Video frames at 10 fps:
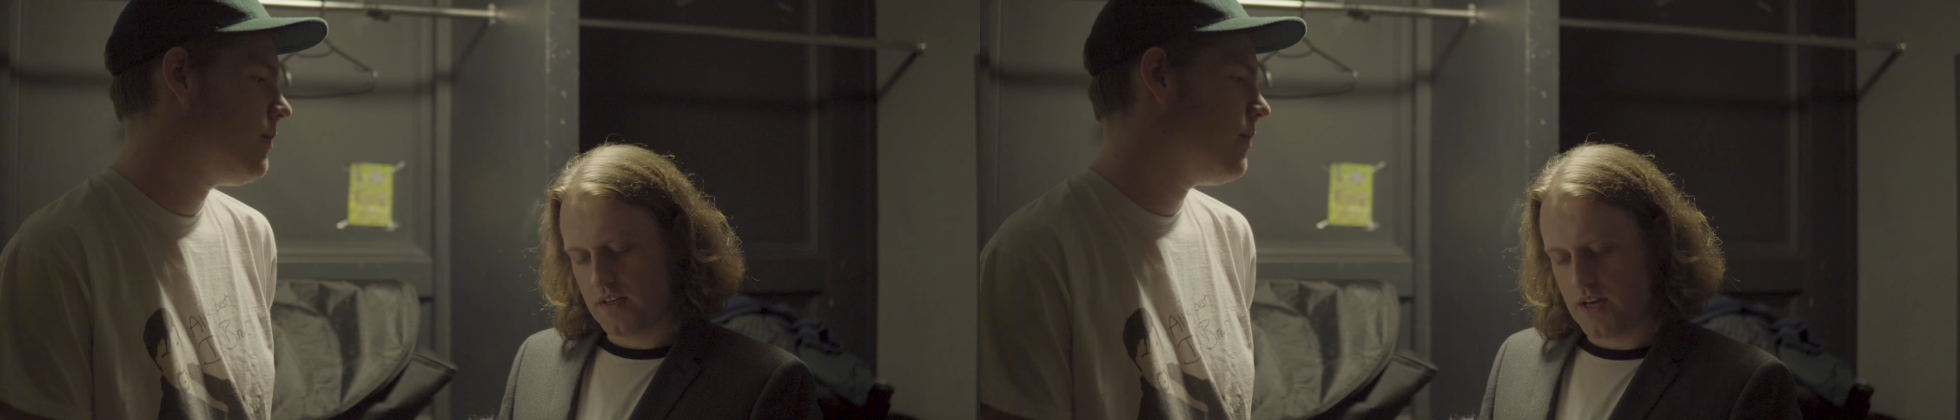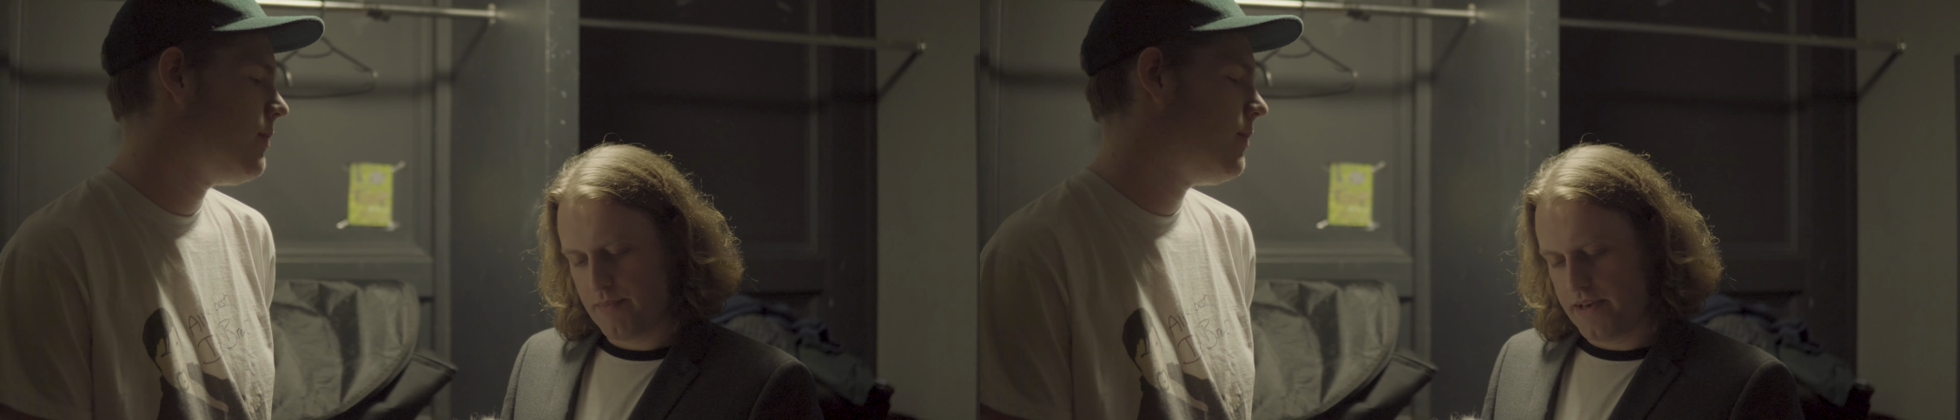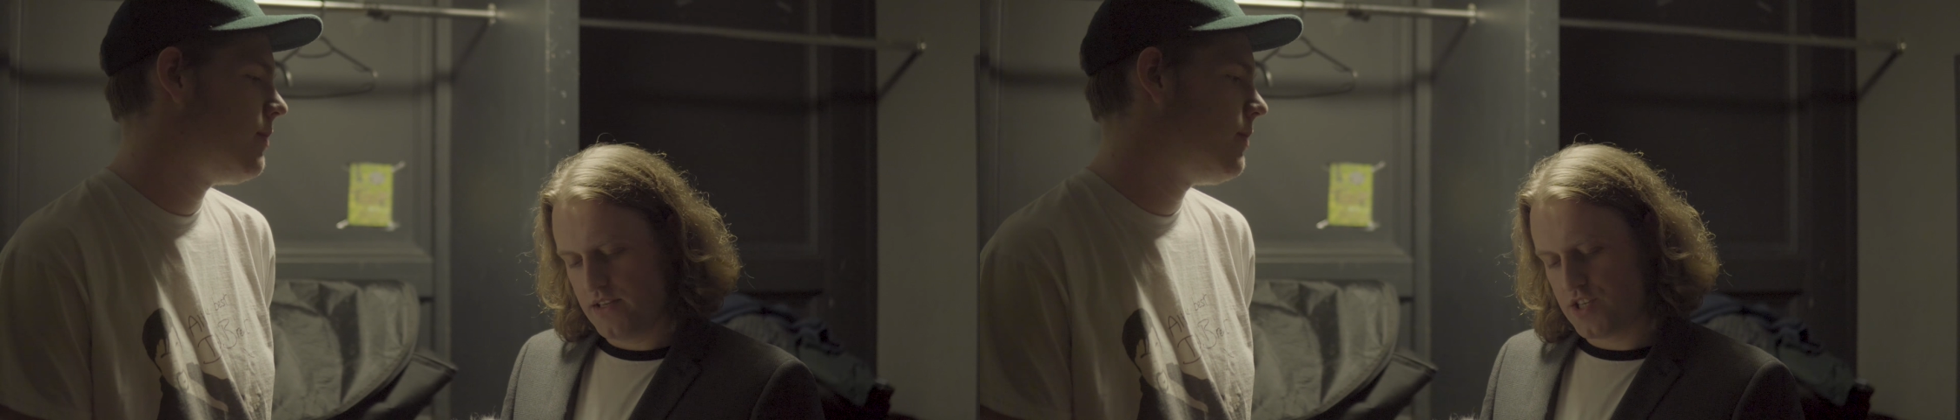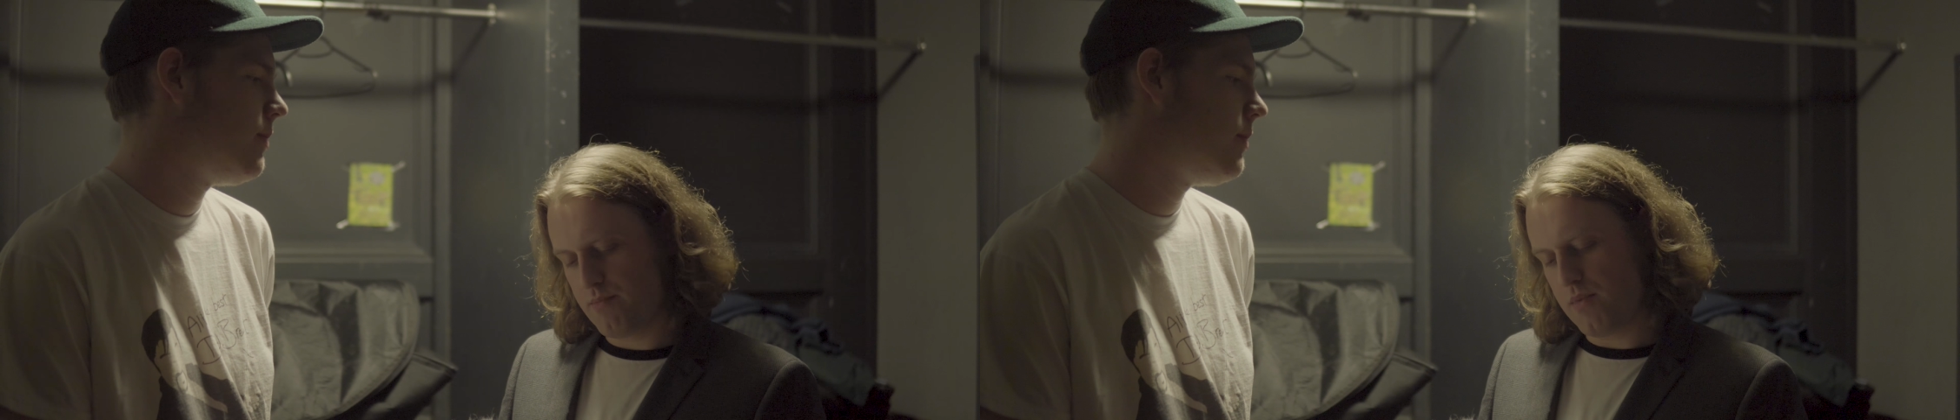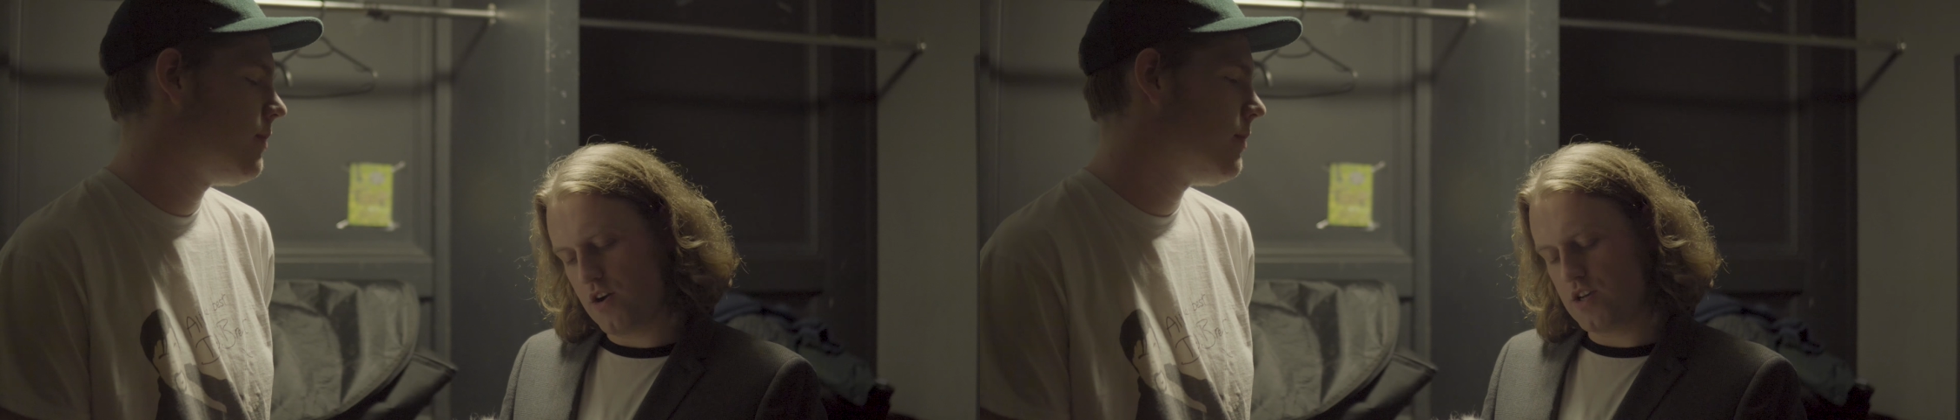I mean,
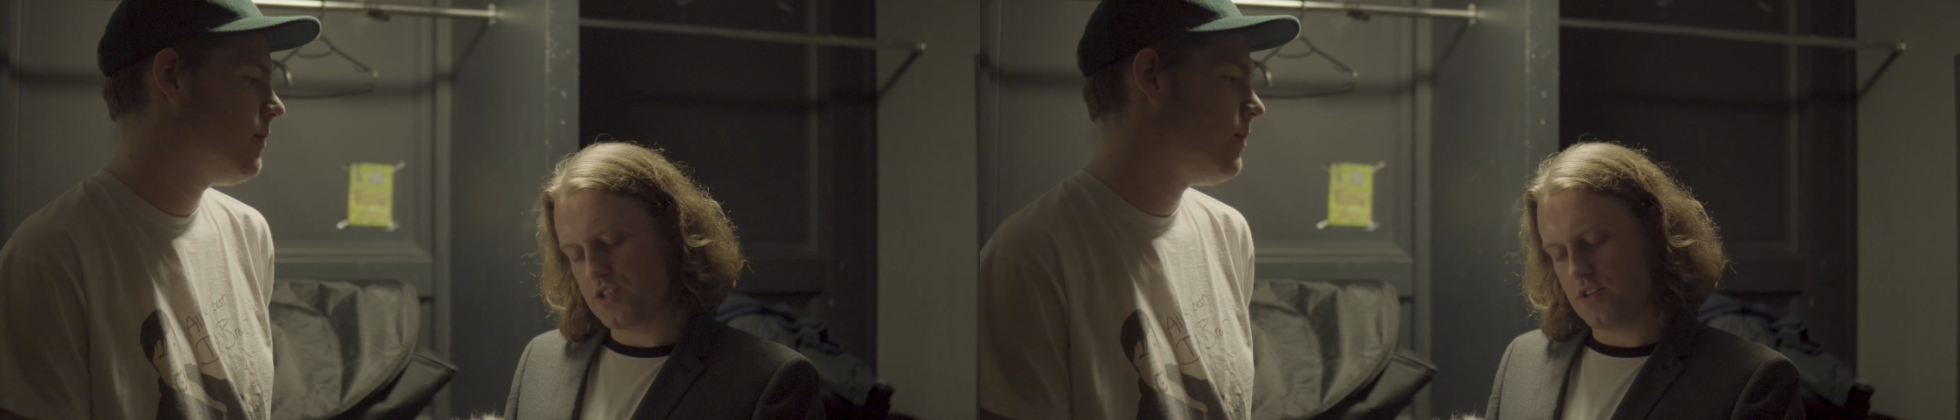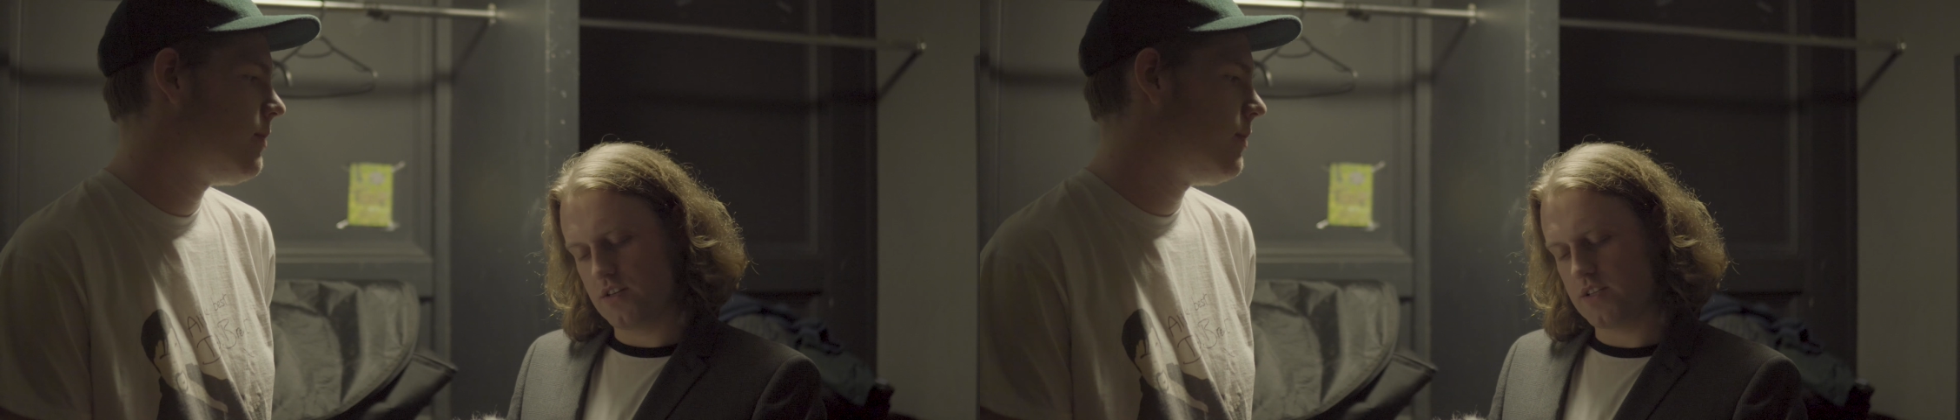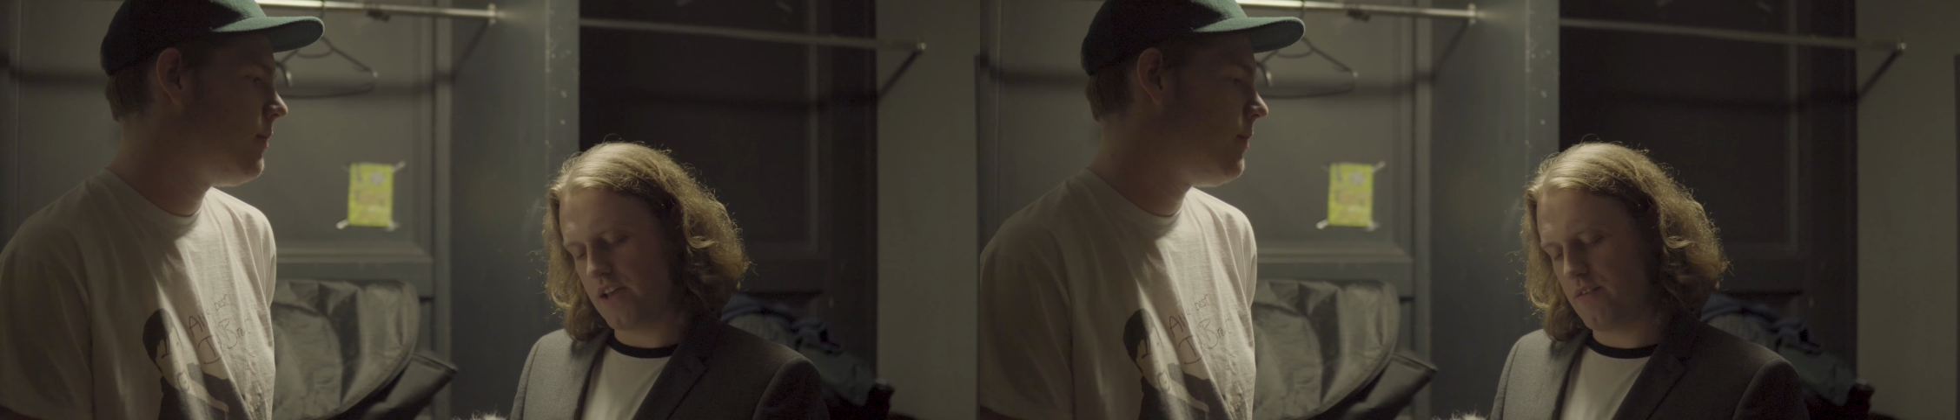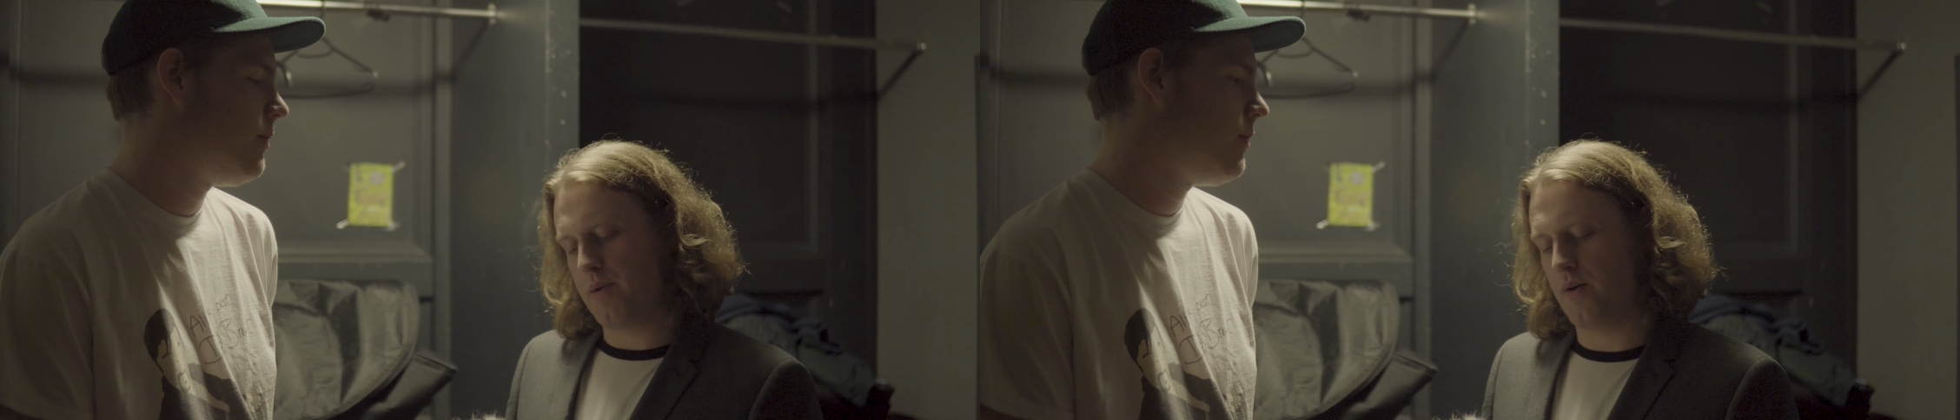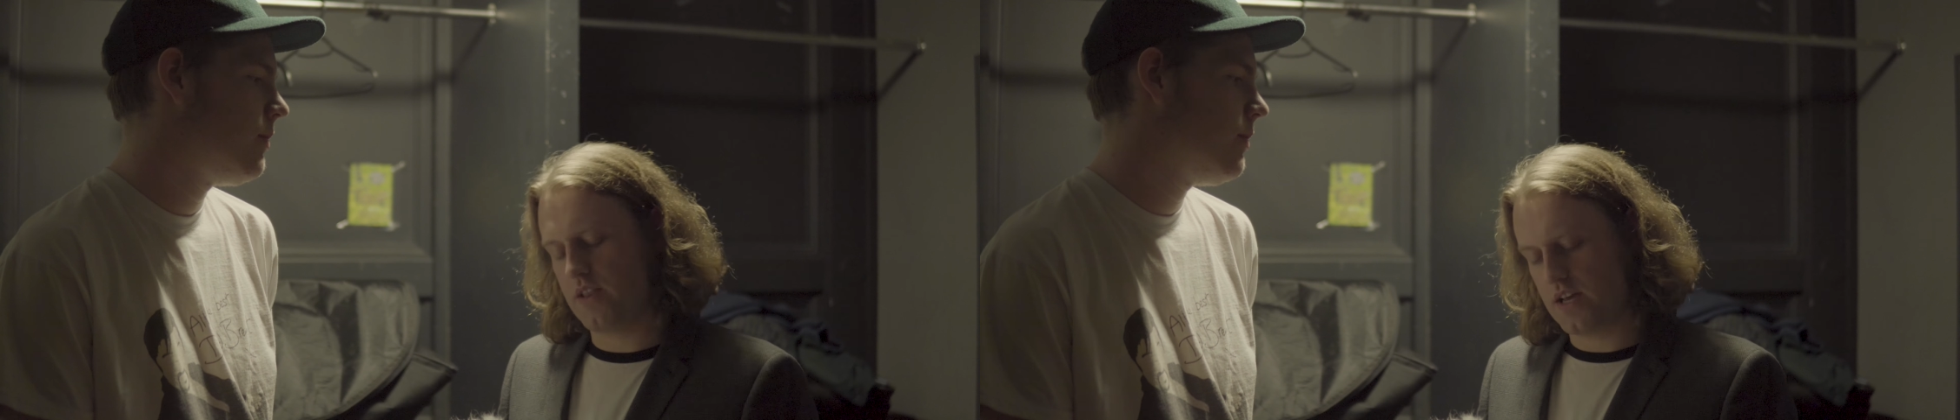Jim Morrison and David Bowie,